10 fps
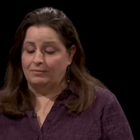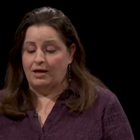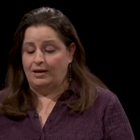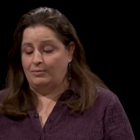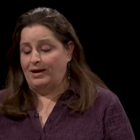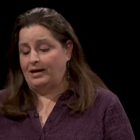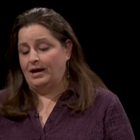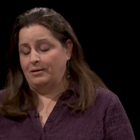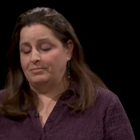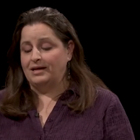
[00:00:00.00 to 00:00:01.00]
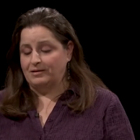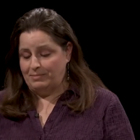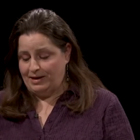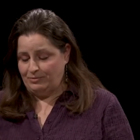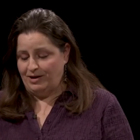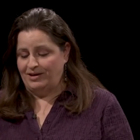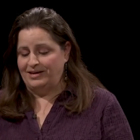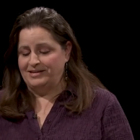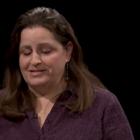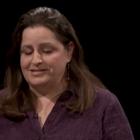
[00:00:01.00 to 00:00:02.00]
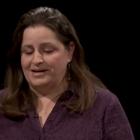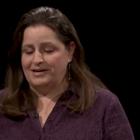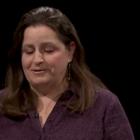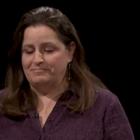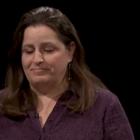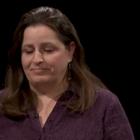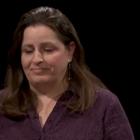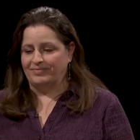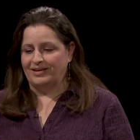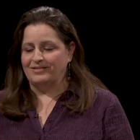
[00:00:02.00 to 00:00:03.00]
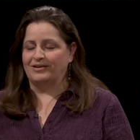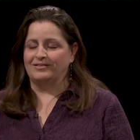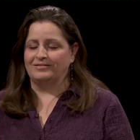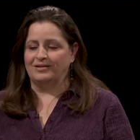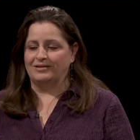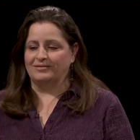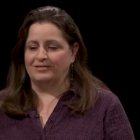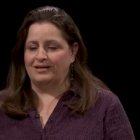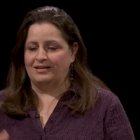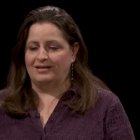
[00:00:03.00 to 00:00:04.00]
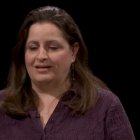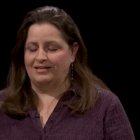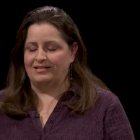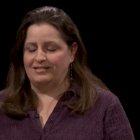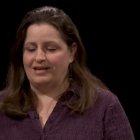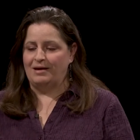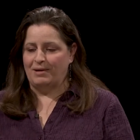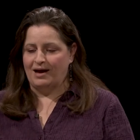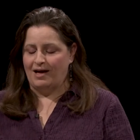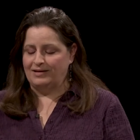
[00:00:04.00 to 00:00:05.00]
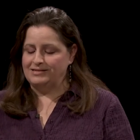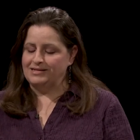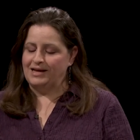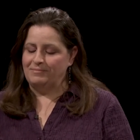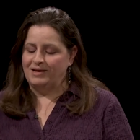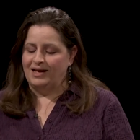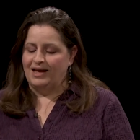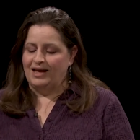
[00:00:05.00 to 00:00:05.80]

Anyway, um, Nick Manuel is um, is our uh, is his name, my colleague's name,